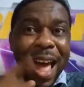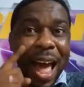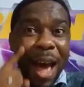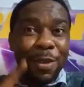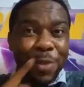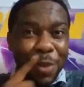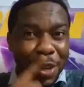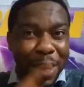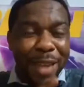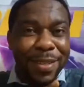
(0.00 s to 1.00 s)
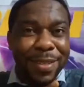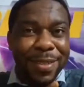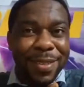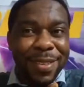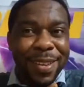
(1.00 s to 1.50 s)
how to get it,
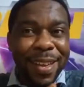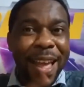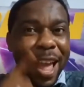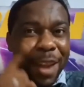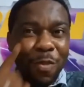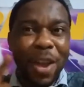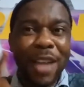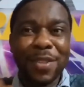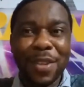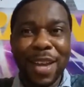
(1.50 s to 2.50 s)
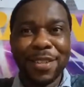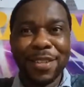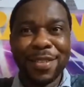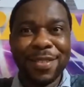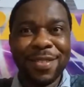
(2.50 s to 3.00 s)
and where to get it.